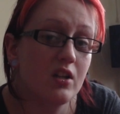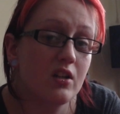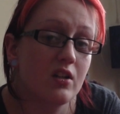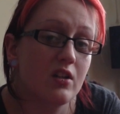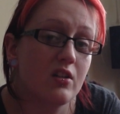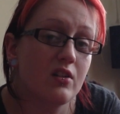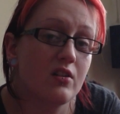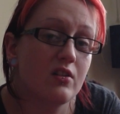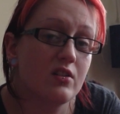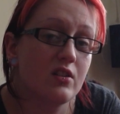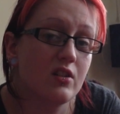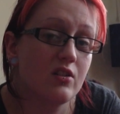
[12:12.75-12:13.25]

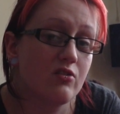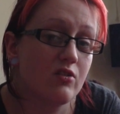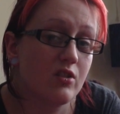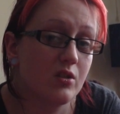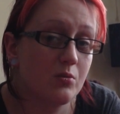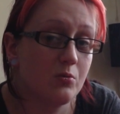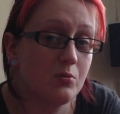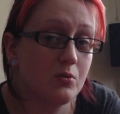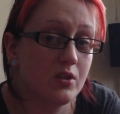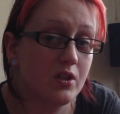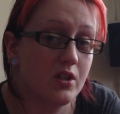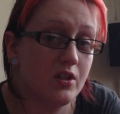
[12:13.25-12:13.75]

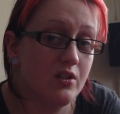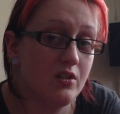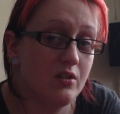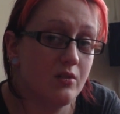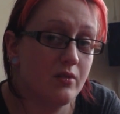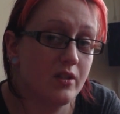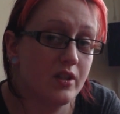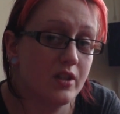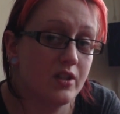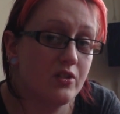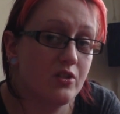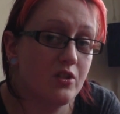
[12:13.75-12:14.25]
considering what they're
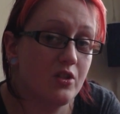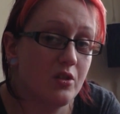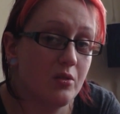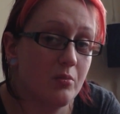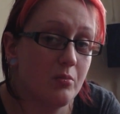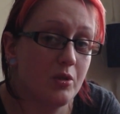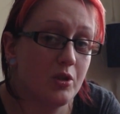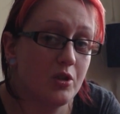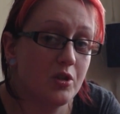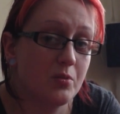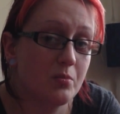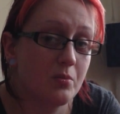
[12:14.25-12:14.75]
doing too
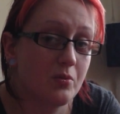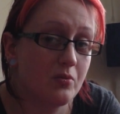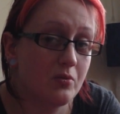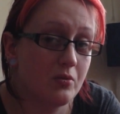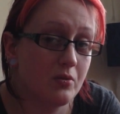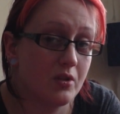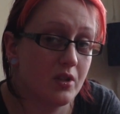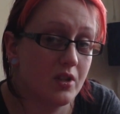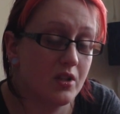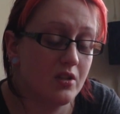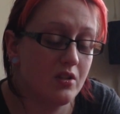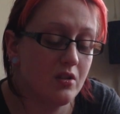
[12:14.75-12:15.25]
much
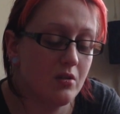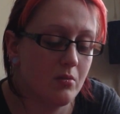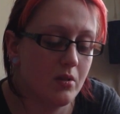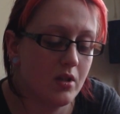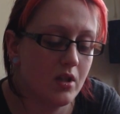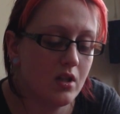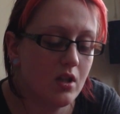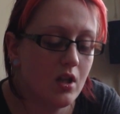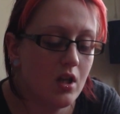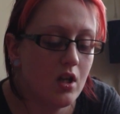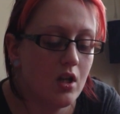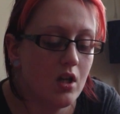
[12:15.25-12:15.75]
before they do
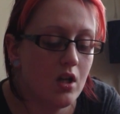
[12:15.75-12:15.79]
it.